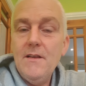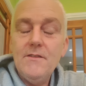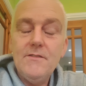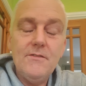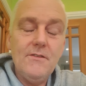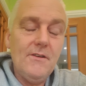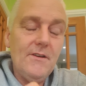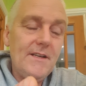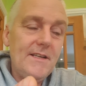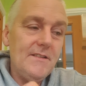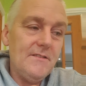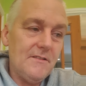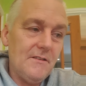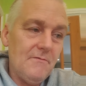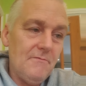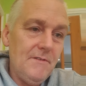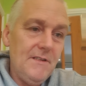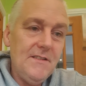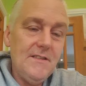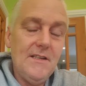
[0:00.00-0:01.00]
So it's
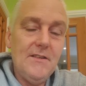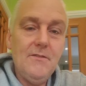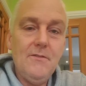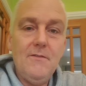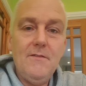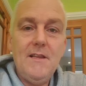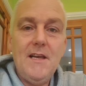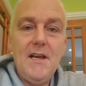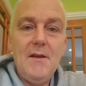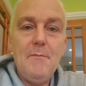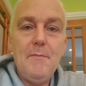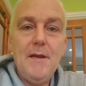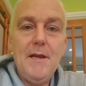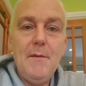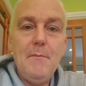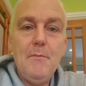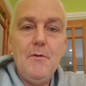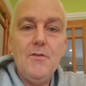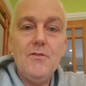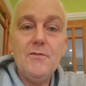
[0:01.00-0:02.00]
the reason I don't like
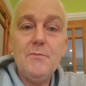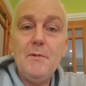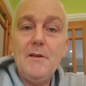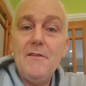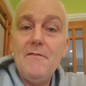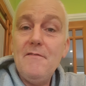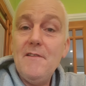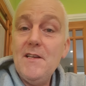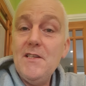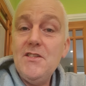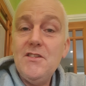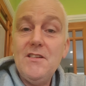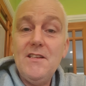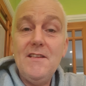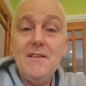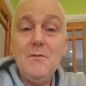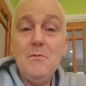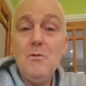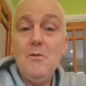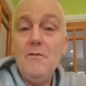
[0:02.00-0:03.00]
bait boats. But
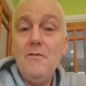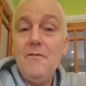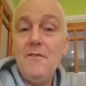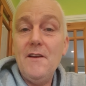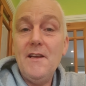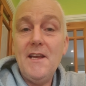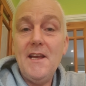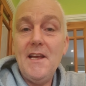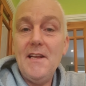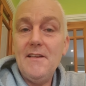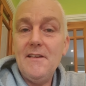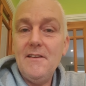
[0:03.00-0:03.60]
eventually they will forget.